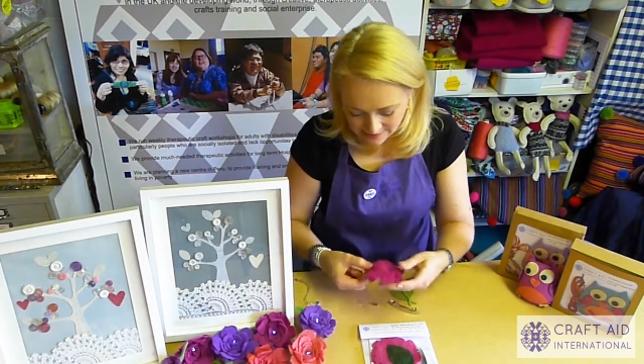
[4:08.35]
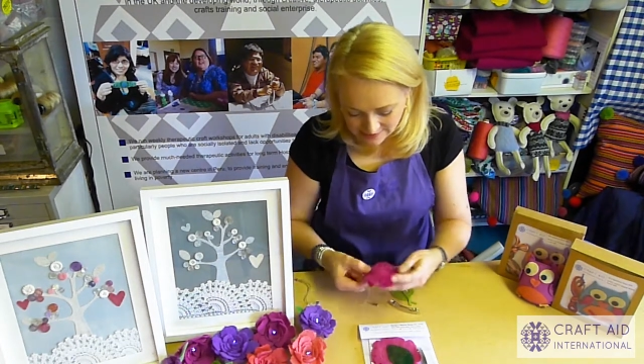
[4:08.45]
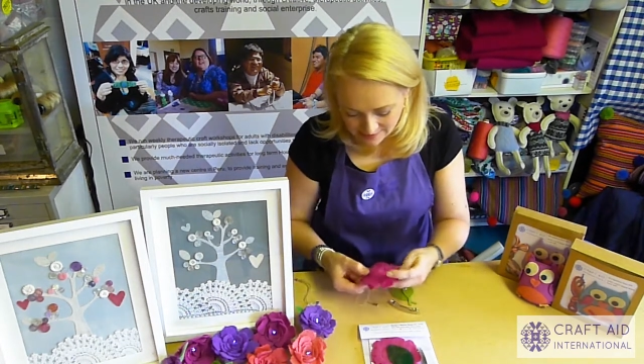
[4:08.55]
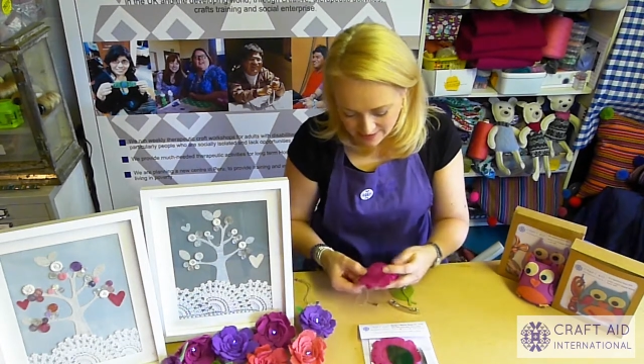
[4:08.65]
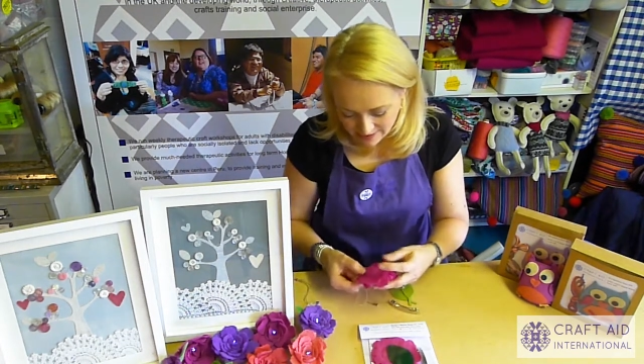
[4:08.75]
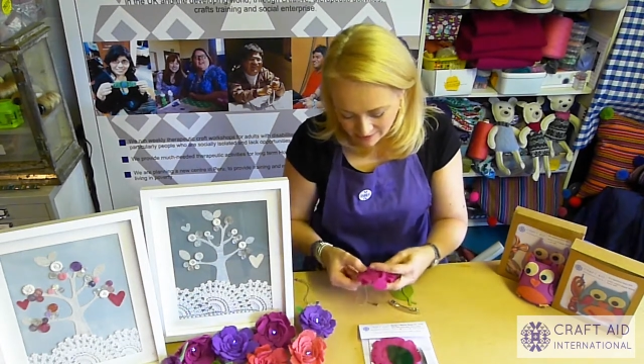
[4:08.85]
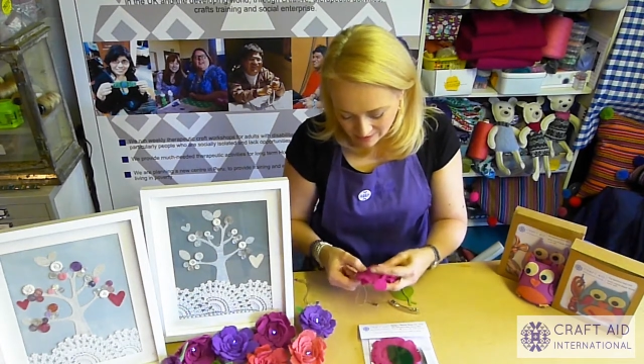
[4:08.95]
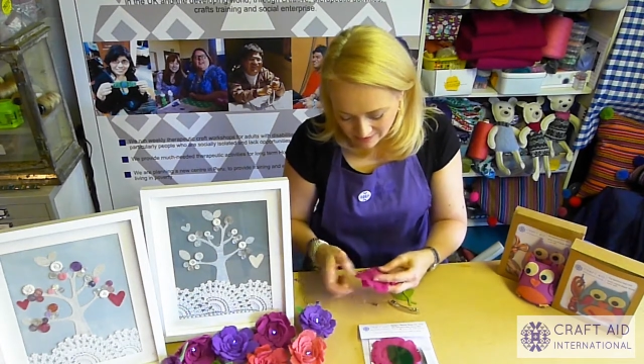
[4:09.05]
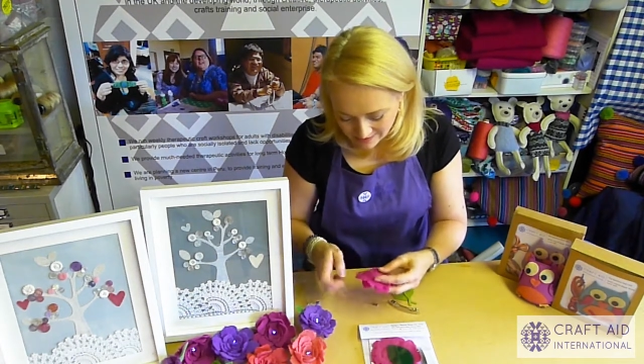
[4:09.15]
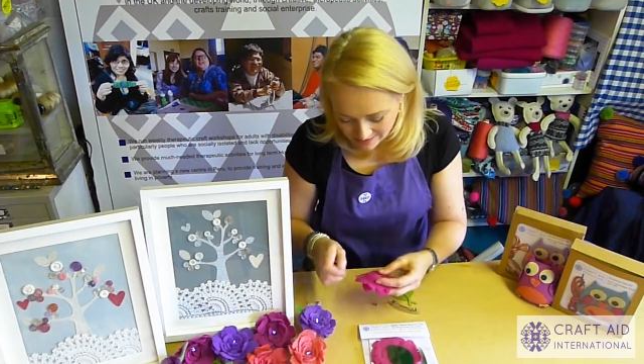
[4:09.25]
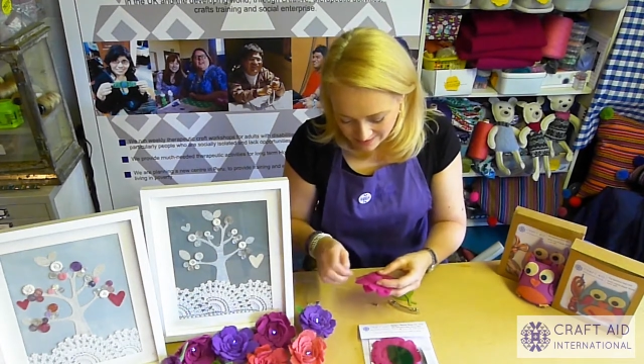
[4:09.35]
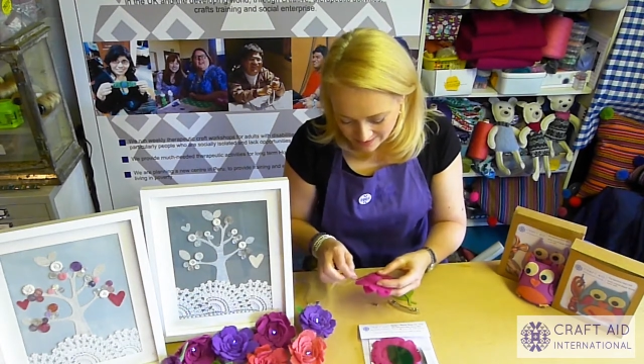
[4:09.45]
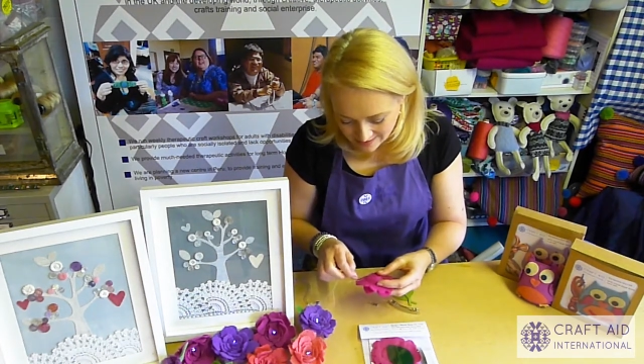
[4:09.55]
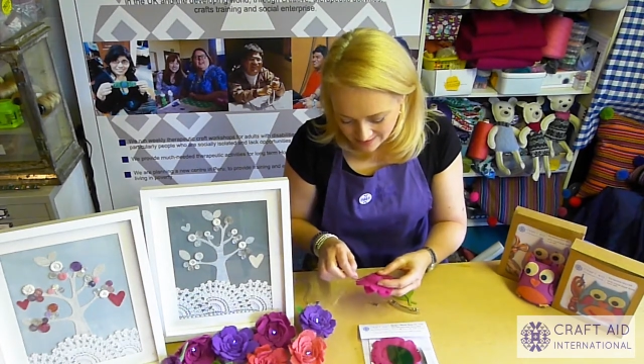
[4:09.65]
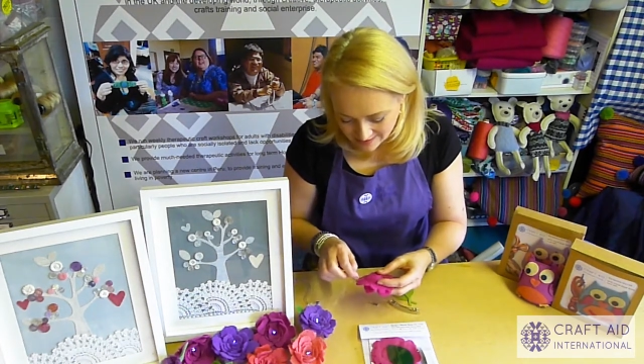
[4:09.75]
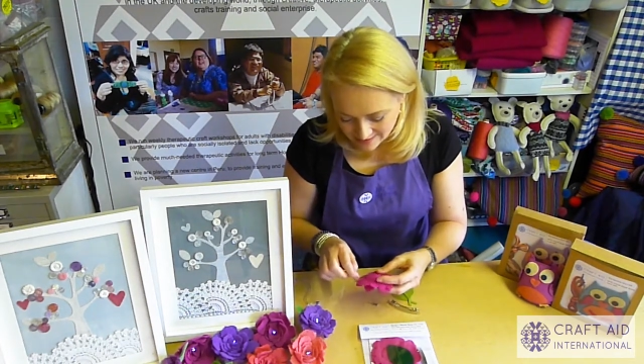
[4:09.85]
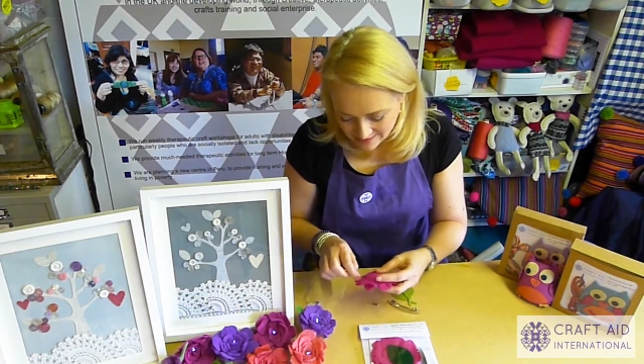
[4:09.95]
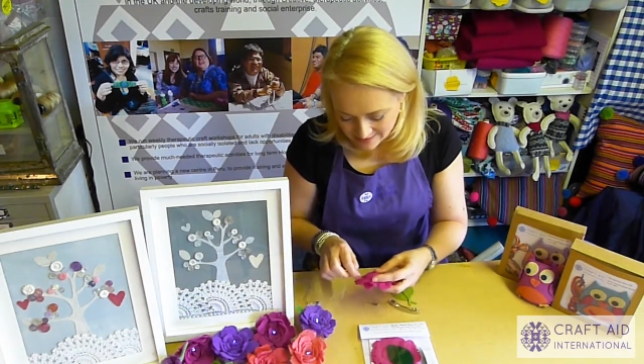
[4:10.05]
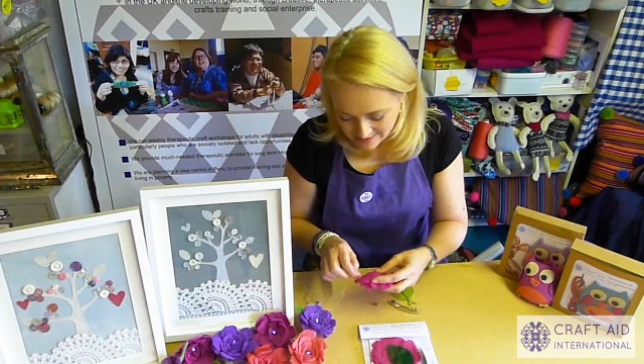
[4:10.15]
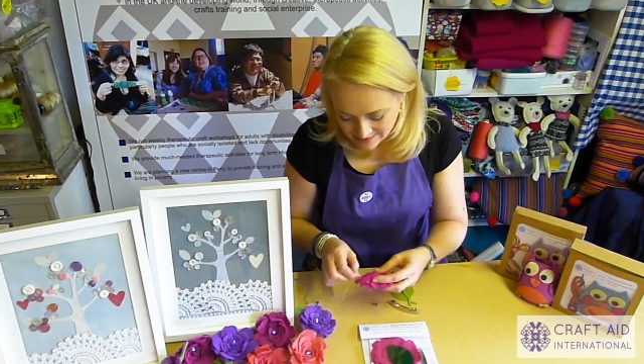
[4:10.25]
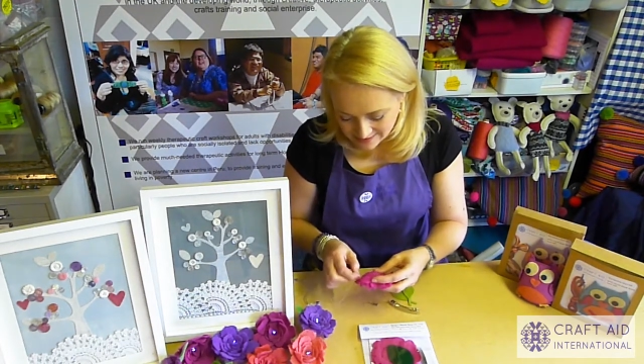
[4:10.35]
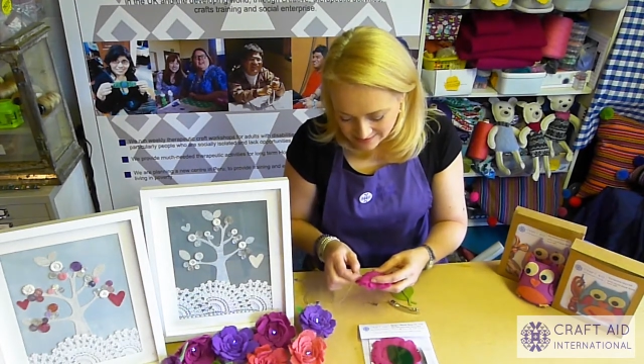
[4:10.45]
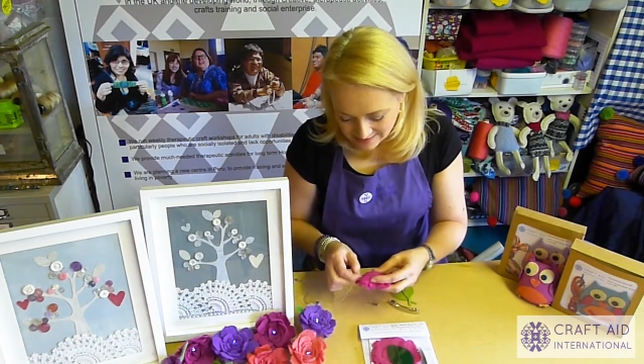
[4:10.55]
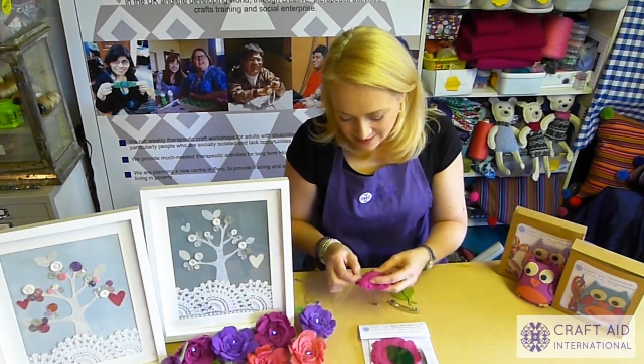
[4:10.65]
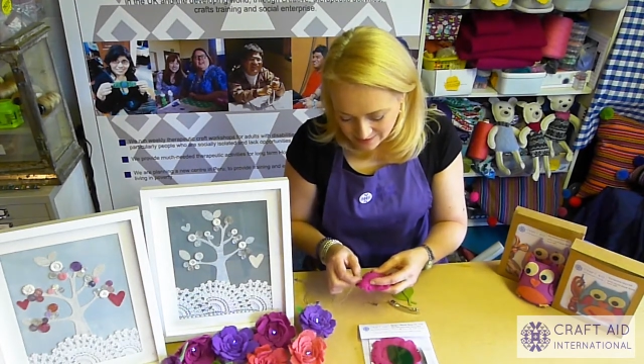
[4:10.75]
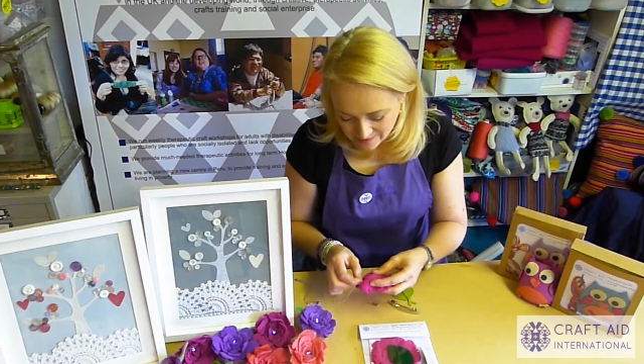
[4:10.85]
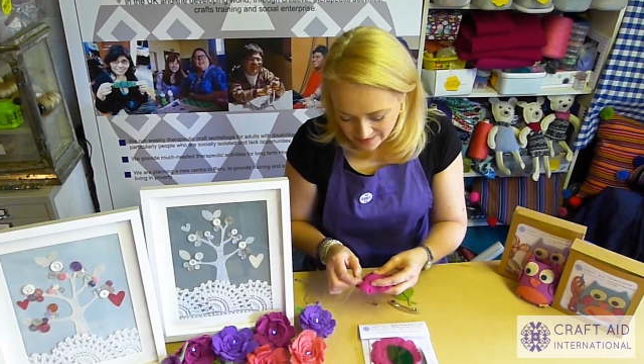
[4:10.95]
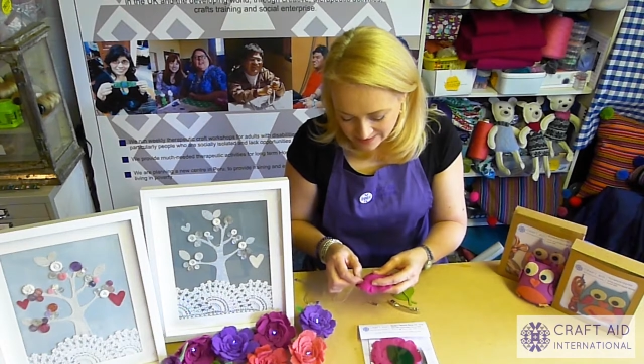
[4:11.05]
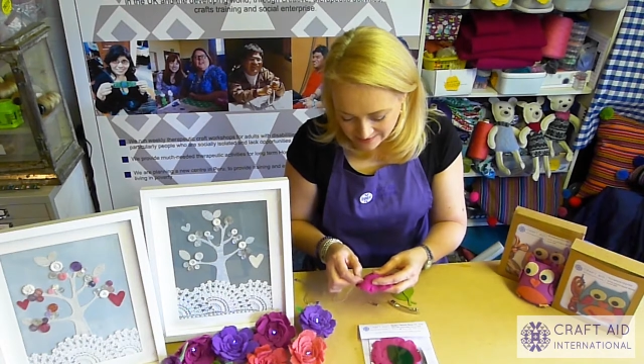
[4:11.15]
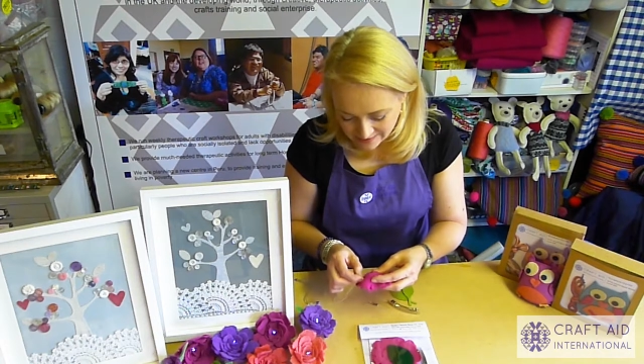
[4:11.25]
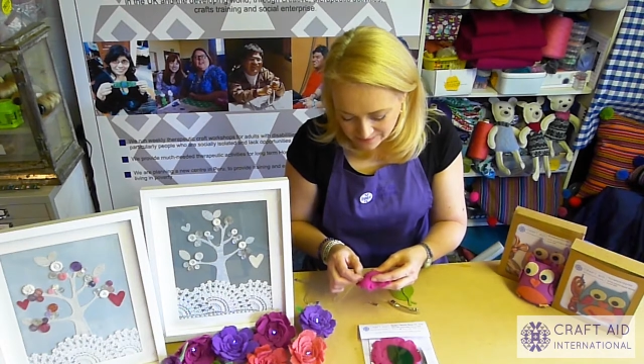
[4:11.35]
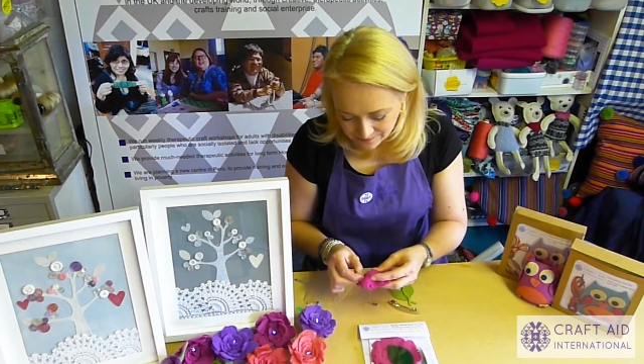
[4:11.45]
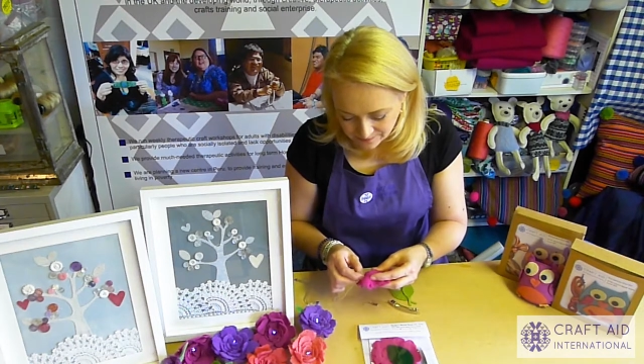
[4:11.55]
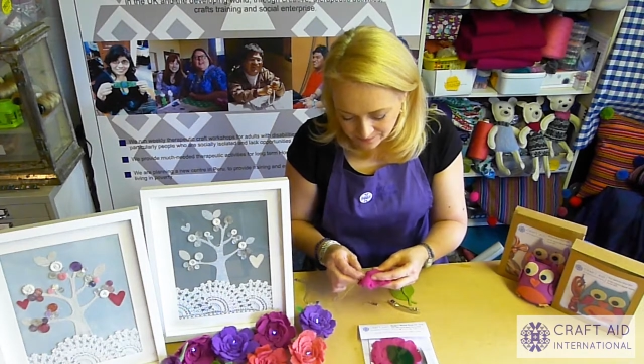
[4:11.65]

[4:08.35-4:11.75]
spiral. So nearly done.